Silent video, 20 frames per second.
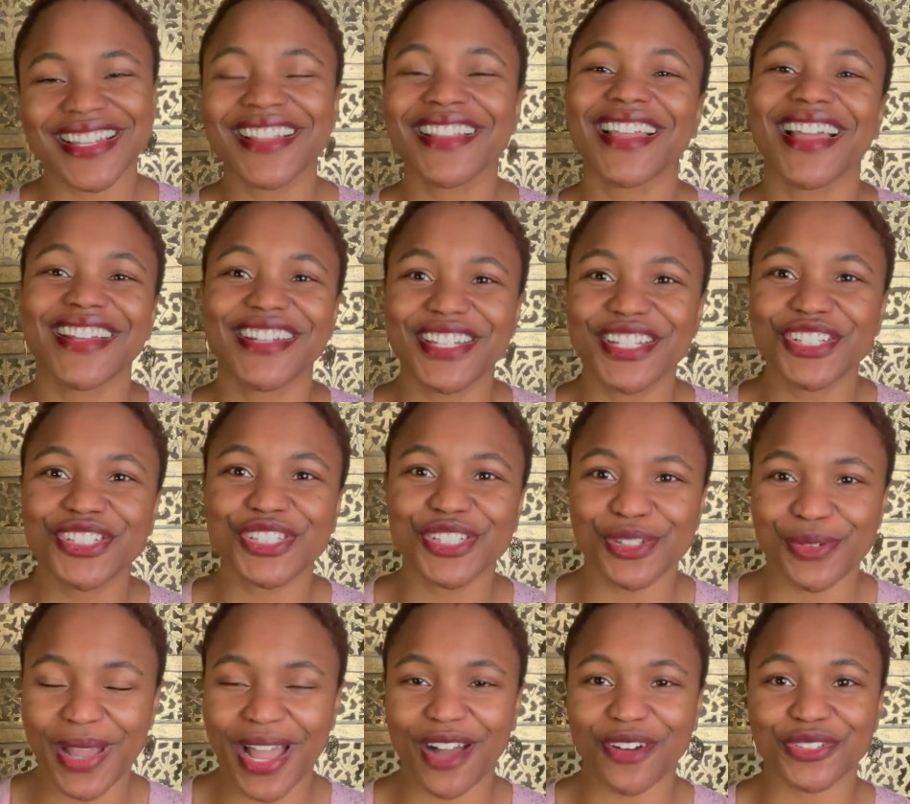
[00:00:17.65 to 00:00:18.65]
I teach you
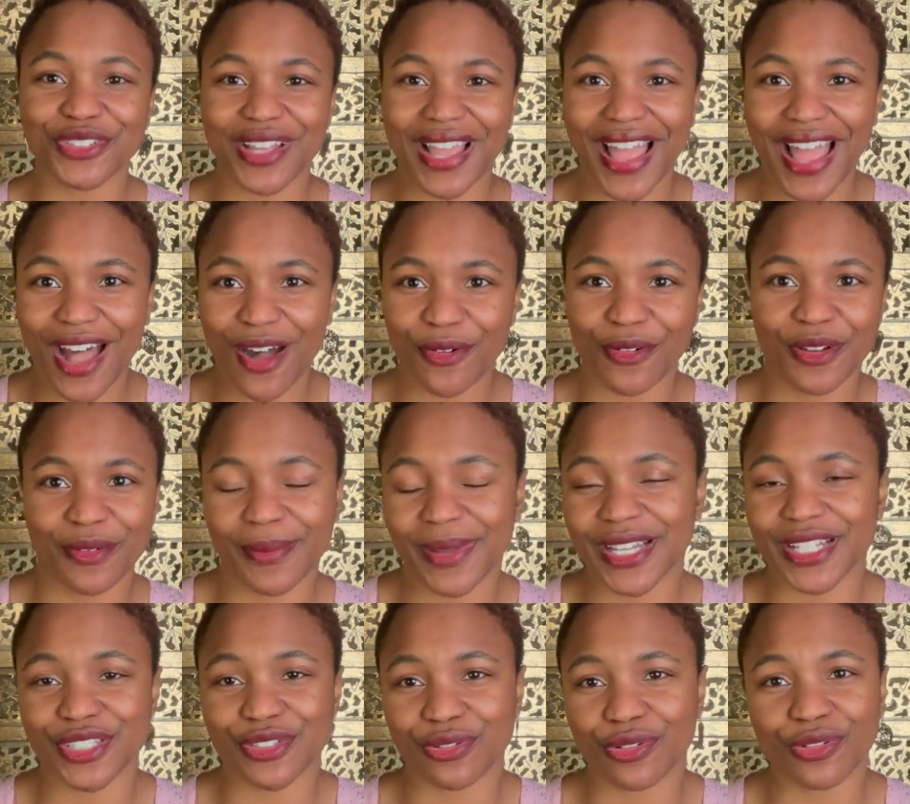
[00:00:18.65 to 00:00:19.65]
how to
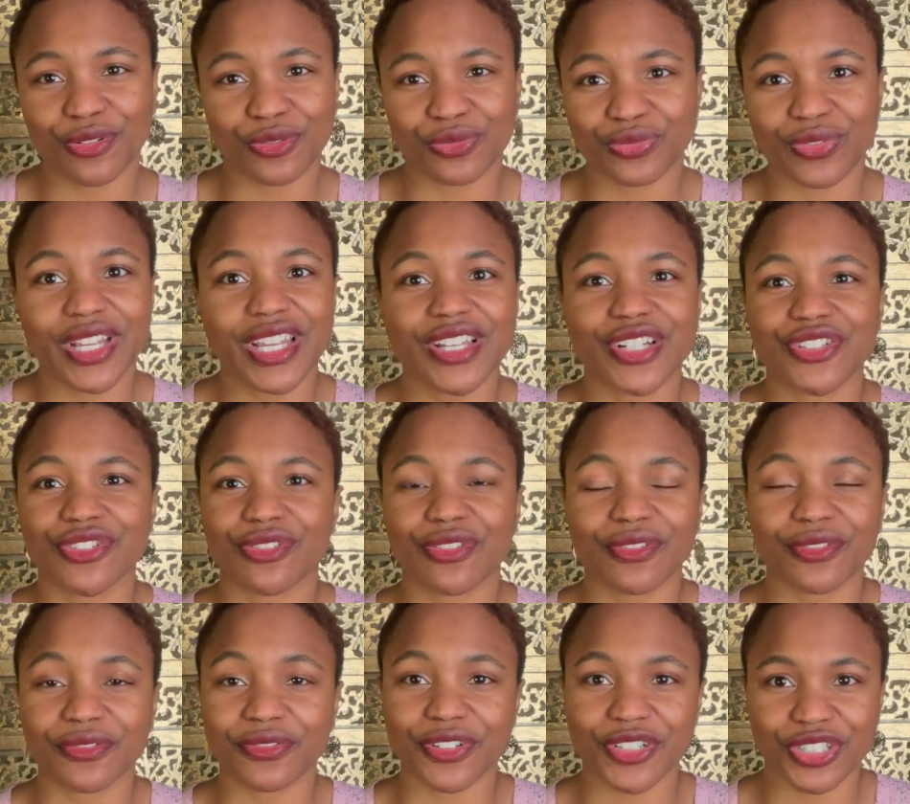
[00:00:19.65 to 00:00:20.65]
alchemize your own rage, your own
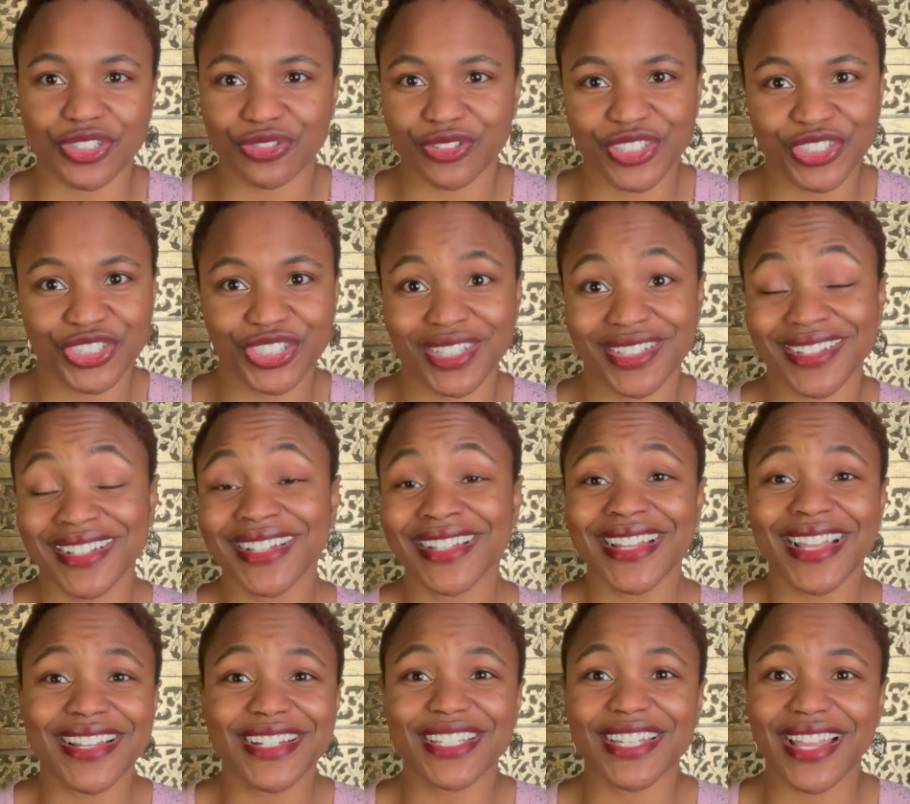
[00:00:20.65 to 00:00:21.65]
frustration
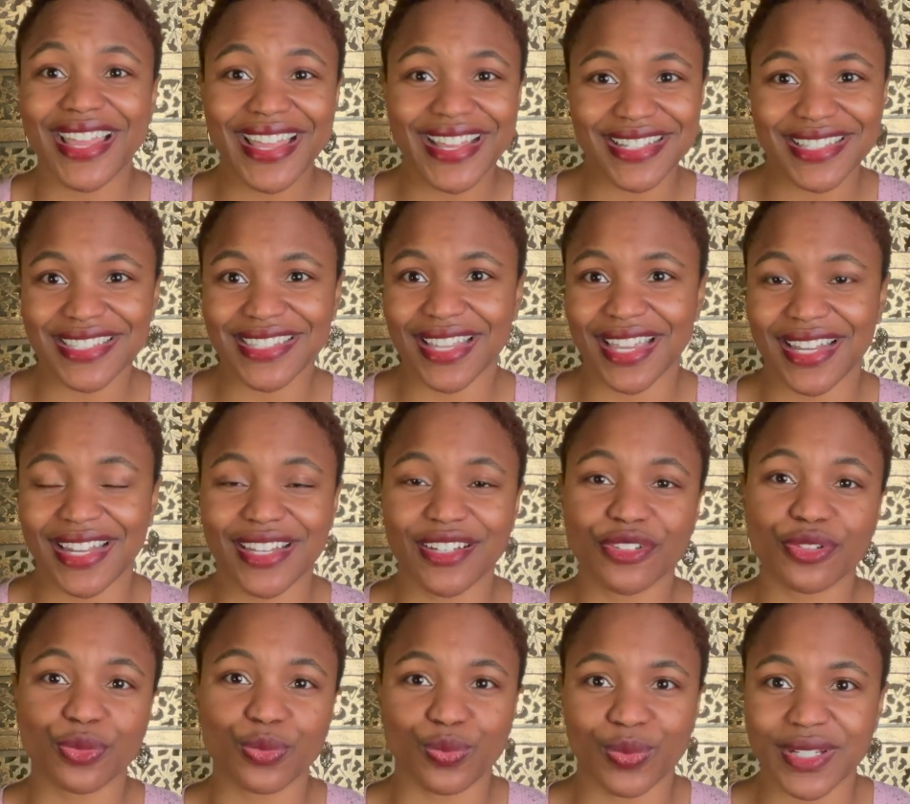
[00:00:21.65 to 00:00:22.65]
into insight,
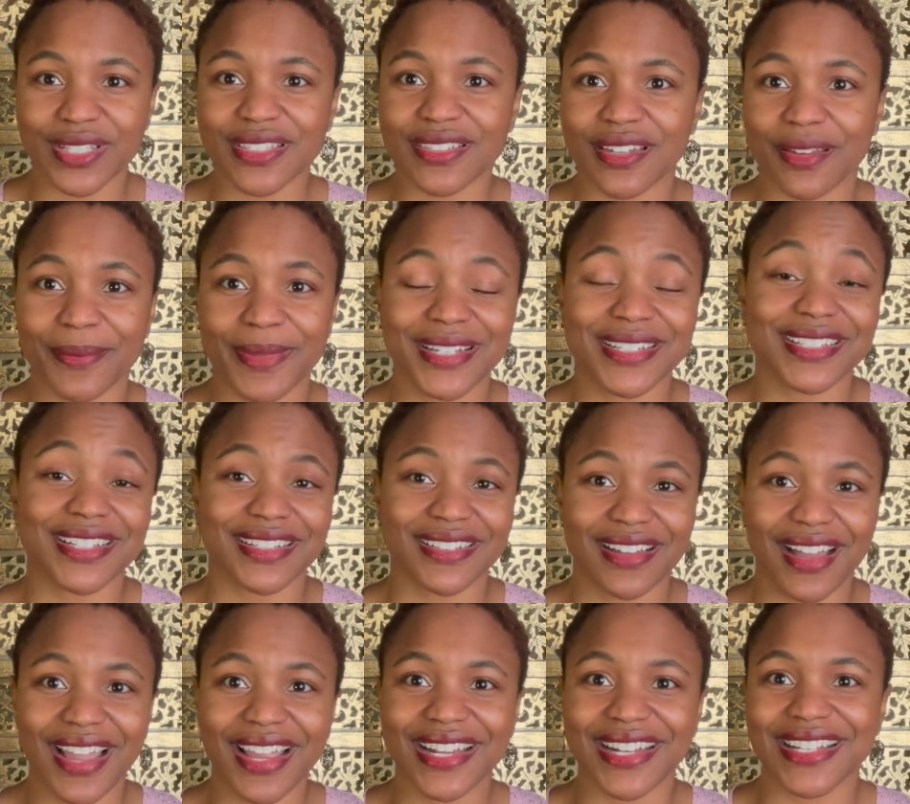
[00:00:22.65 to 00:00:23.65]
into wisdom, into
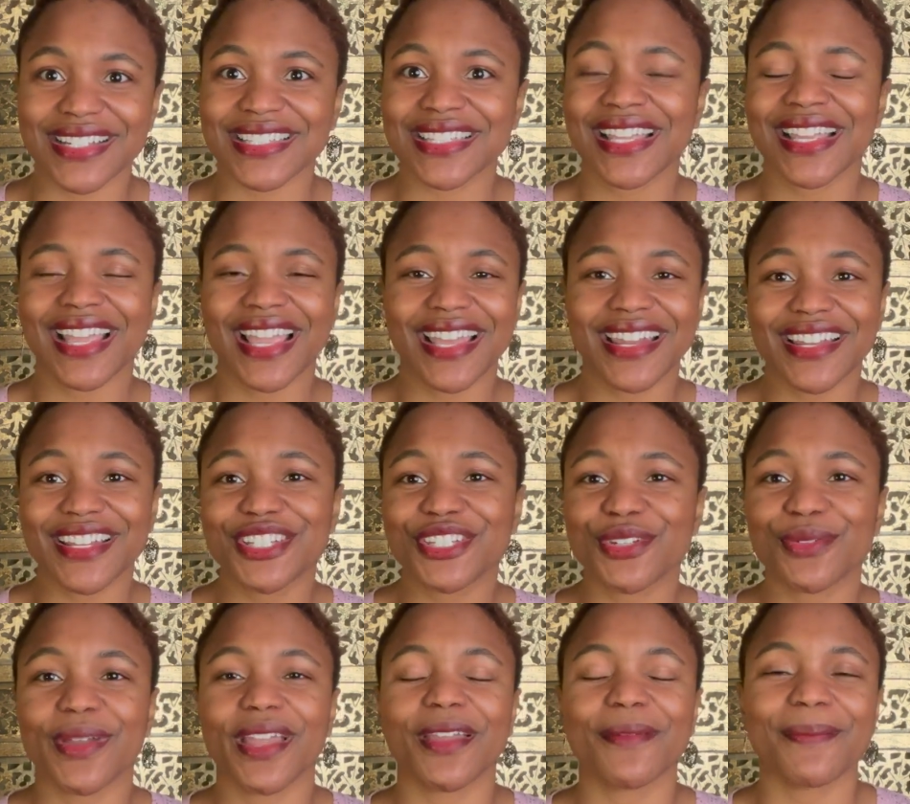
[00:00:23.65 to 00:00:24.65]
guidance, and into
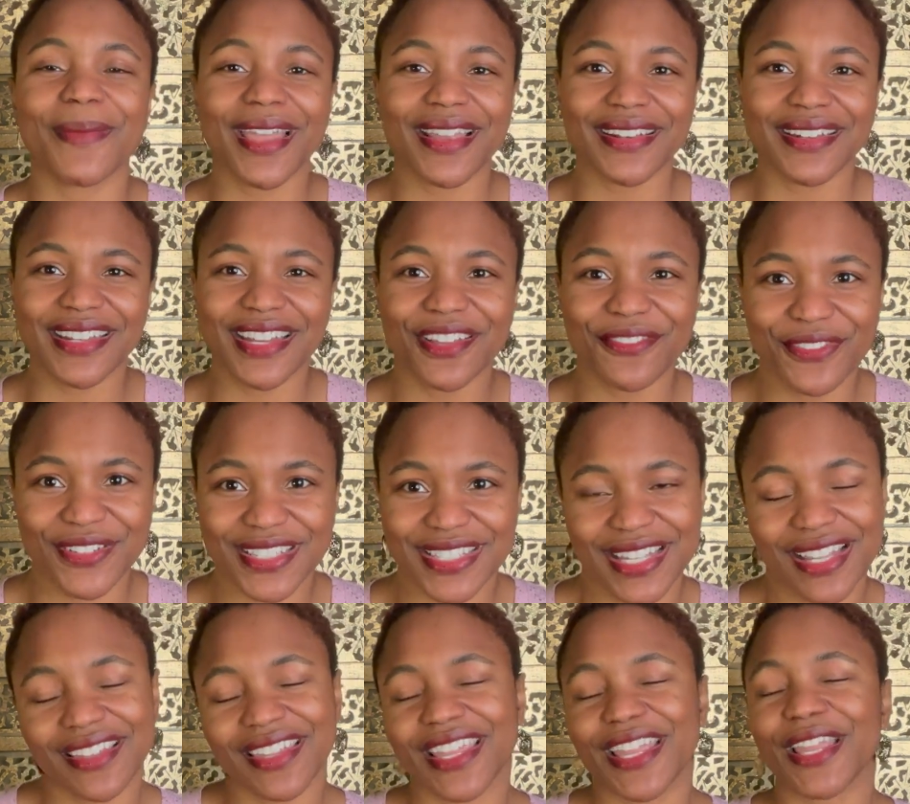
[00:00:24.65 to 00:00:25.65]
a
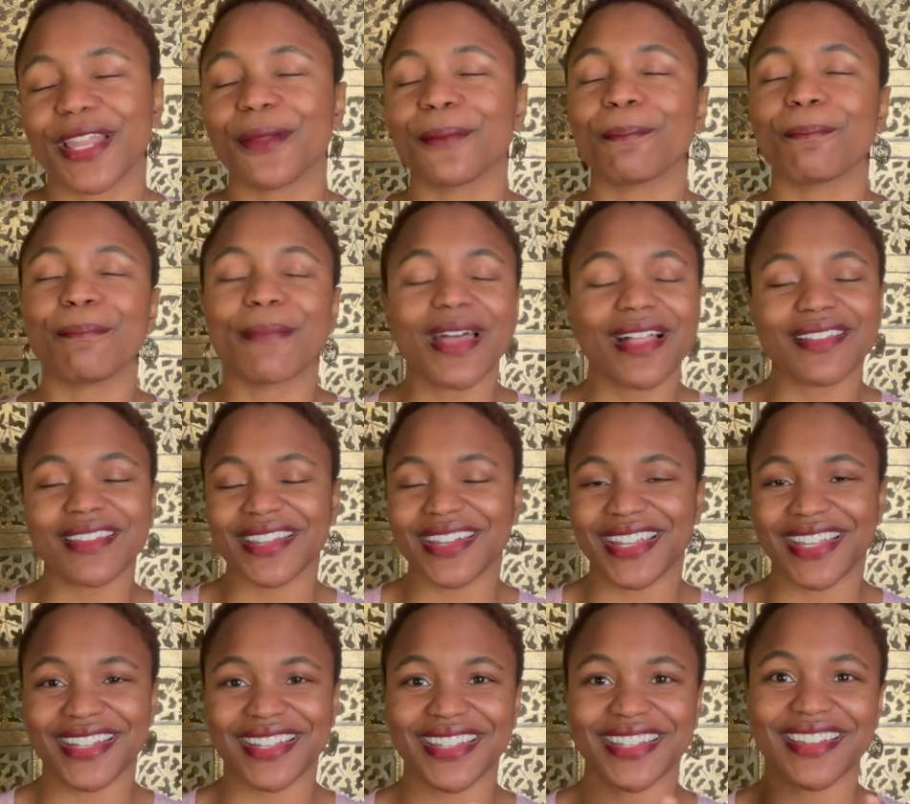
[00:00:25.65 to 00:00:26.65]
magnificently
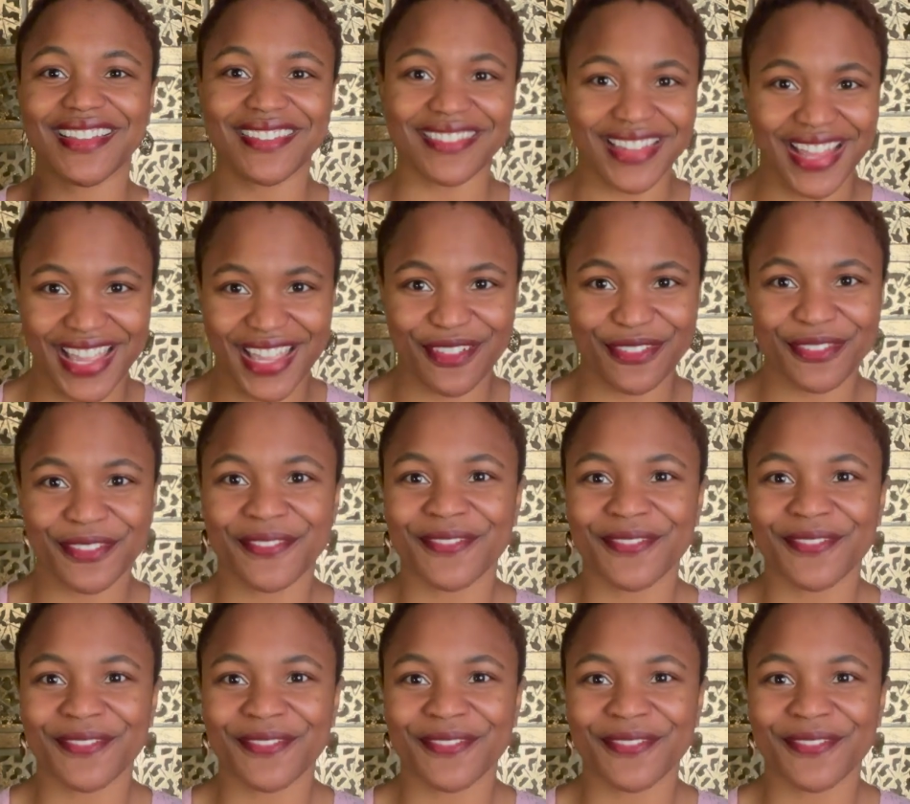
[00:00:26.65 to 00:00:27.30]
melanated life.